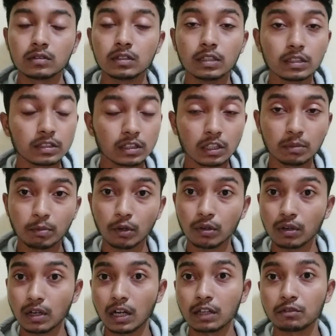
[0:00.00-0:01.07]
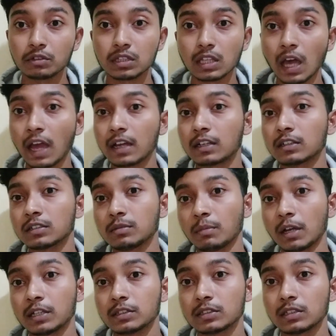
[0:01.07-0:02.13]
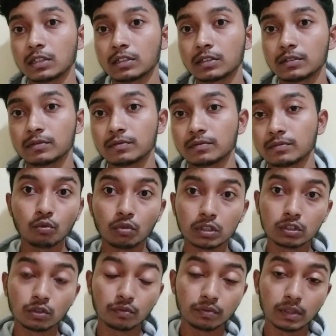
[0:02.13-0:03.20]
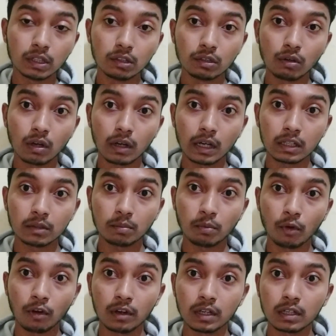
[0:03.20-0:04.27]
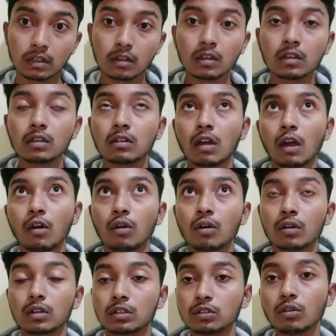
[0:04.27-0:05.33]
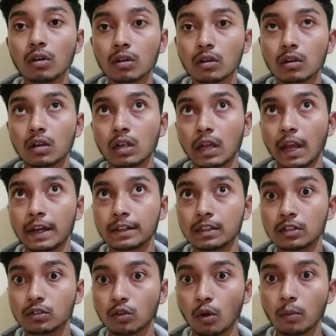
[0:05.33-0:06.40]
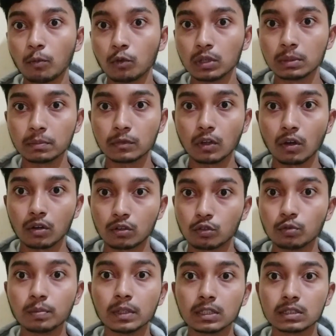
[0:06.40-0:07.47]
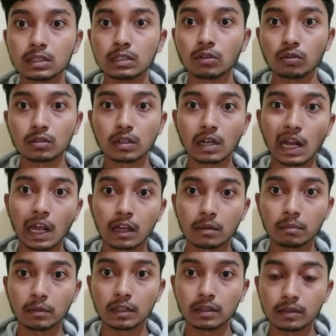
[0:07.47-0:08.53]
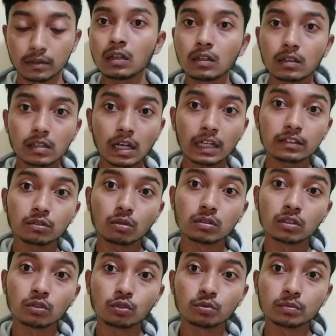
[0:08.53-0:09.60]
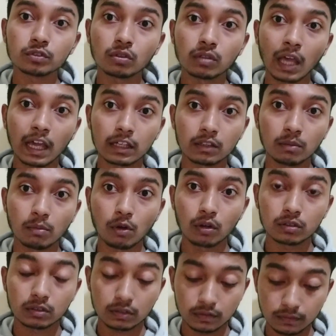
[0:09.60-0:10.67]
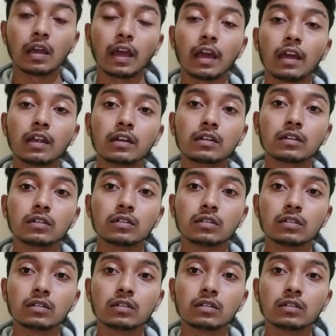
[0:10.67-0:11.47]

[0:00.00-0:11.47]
Just keep on trying with the hacker's mindset. Once you feel you are at the point or you're at the top 1 or 2% on TryHackMe, try solving rooms on Hack the Box and